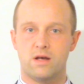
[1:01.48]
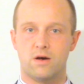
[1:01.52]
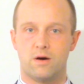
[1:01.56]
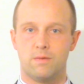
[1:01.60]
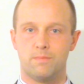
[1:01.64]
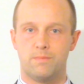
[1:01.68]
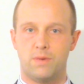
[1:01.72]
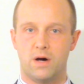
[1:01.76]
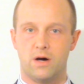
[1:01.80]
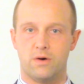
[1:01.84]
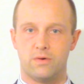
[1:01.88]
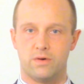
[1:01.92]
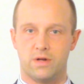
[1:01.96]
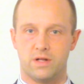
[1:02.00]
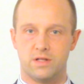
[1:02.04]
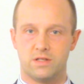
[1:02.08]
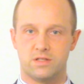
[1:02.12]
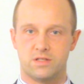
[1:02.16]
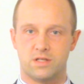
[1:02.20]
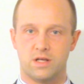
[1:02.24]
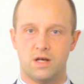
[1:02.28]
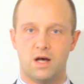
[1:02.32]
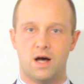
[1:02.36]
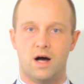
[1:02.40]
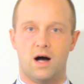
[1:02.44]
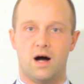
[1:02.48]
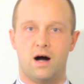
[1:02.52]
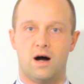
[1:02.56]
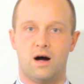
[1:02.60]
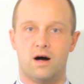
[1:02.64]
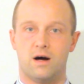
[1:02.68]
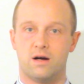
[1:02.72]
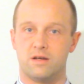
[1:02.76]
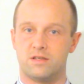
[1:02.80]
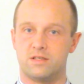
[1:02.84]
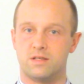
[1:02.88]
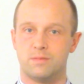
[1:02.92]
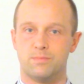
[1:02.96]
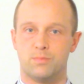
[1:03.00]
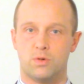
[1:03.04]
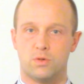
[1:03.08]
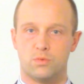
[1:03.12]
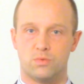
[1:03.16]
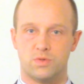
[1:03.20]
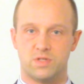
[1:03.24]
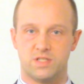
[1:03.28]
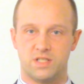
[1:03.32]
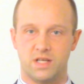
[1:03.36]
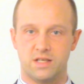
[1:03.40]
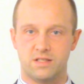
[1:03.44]
components are a
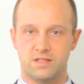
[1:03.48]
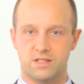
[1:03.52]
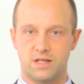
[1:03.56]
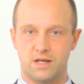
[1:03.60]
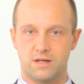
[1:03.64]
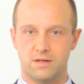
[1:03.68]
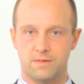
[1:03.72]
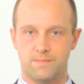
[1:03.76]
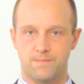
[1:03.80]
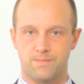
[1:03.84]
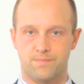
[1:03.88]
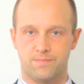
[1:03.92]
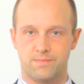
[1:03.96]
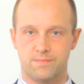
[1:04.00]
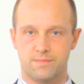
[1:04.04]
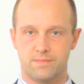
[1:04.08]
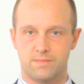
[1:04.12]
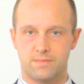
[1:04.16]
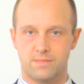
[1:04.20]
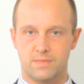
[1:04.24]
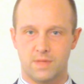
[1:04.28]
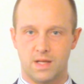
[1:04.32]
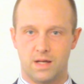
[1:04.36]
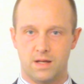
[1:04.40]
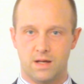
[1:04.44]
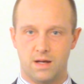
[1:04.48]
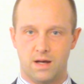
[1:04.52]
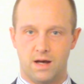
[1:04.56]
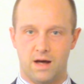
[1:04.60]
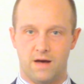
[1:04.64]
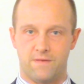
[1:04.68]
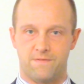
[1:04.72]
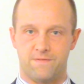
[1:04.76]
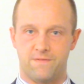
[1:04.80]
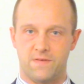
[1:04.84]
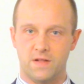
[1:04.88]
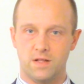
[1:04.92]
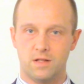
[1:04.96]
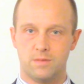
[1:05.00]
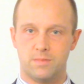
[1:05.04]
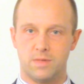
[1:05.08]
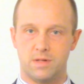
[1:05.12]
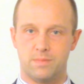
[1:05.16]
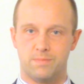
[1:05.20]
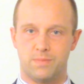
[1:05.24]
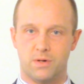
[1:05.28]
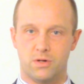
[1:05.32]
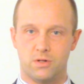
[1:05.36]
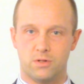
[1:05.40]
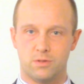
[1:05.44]
simple resistor, a
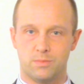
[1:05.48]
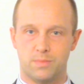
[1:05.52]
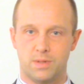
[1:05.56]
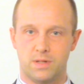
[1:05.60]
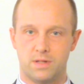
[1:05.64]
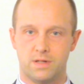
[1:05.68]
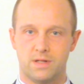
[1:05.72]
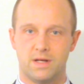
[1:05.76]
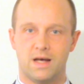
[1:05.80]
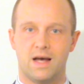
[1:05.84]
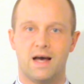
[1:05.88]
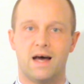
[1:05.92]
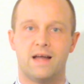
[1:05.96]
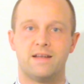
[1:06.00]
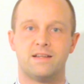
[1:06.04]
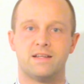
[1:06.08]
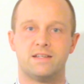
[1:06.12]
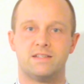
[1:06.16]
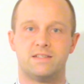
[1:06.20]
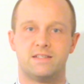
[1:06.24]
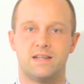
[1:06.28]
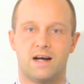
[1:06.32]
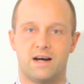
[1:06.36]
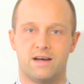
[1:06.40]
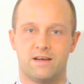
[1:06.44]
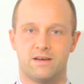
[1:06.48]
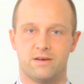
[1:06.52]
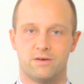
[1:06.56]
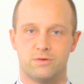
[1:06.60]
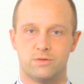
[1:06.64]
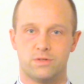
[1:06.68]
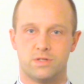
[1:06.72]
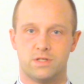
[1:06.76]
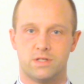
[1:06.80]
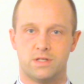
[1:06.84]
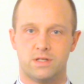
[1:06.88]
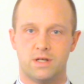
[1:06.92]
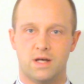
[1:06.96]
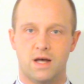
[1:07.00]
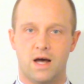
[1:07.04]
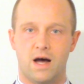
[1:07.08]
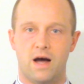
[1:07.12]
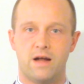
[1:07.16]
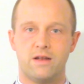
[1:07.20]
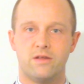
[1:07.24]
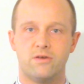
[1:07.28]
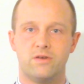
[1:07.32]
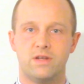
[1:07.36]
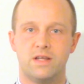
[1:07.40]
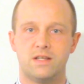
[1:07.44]
filament bulb, and a diode.
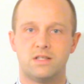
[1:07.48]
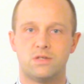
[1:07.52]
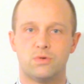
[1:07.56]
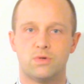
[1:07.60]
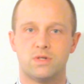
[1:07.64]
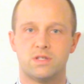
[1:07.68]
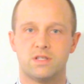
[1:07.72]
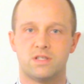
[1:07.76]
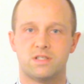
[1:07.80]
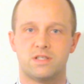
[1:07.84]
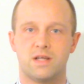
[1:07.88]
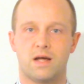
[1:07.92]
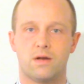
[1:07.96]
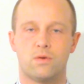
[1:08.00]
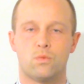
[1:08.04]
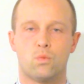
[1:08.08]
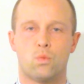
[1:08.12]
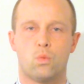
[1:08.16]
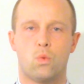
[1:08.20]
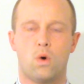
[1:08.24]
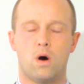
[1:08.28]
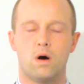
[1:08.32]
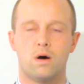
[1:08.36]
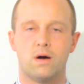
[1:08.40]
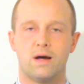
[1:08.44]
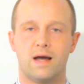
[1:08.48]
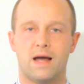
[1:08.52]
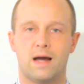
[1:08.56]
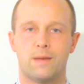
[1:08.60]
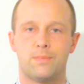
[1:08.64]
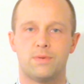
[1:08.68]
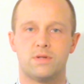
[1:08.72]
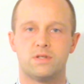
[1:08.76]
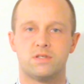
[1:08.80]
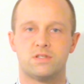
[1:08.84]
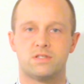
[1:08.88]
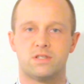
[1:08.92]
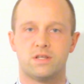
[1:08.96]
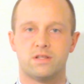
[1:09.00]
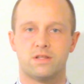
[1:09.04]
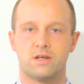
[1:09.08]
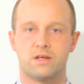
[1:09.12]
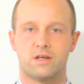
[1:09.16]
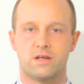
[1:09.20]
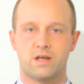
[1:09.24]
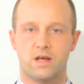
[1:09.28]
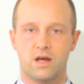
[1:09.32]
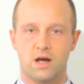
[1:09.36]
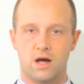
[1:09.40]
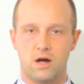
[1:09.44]
And you need to understand what happens to the
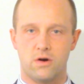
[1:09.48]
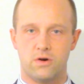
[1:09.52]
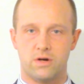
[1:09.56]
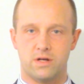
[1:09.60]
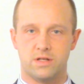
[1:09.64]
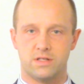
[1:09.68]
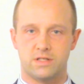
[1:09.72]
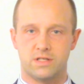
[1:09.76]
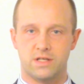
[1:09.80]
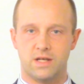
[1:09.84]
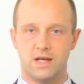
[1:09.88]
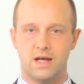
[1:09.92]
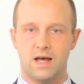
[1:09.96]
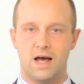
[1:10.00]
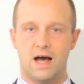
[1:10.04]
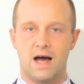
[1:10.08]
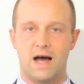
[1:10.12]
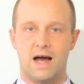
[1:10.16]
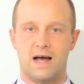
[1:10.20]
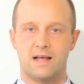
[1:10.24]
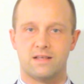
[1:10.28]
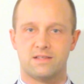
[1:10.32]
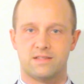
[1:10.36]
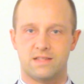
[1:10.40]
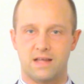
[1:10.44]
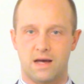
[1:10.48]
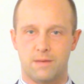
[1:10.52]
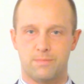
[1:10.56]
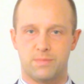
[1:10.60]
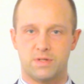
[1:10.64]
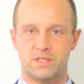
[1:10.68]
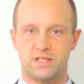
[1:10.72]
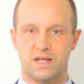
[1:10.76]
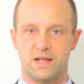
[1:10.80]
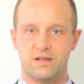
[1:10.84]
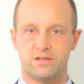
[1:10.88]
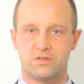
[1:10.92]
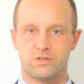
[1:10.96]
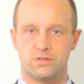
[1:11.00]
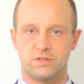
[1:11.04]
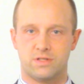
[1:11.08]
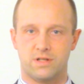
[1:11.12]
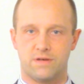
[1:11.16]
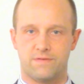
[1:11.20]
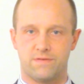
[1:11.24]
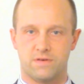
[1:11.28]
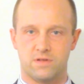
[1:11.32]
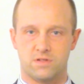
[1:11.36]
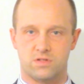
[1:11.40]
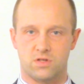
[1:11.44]
current as that potential
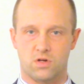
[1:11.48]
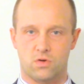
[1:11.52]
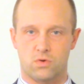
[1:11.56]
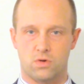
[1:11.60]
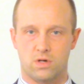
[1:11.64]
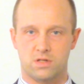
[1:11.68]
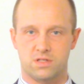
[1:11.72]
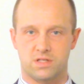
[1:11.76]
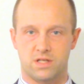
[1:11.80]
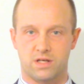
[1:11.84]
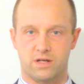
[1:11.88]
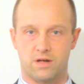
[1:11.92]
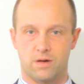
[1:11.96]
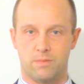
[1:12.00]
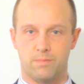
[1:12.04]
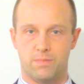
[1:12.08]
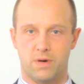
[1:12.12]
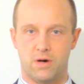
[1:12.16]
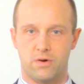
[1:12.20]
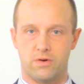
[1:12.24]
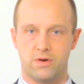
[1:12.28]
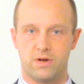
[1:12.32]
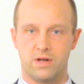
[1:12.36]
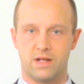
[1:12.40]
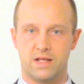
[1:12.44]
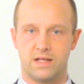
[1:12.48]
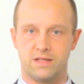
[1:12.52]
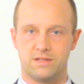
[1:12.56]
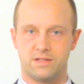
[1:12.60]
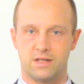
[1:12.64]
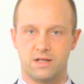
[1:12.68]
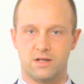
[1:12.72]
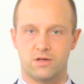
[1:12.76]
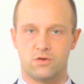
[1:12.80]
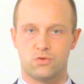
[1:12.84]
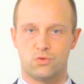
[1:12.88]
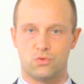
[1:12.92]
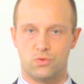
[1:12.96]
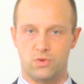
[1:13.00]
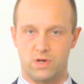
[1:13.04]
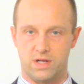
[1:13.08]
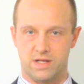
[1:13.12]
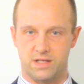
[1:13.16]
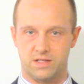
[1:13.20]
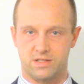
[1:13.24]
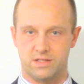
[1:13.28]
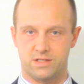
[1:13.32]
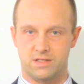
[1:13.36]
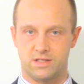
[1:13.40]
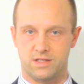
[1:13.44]
difference across the component is
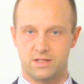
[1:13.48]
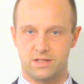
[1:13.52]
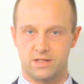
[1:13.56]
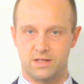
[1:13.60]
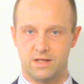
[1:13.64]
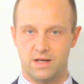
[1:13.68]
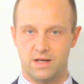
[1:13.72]
increased.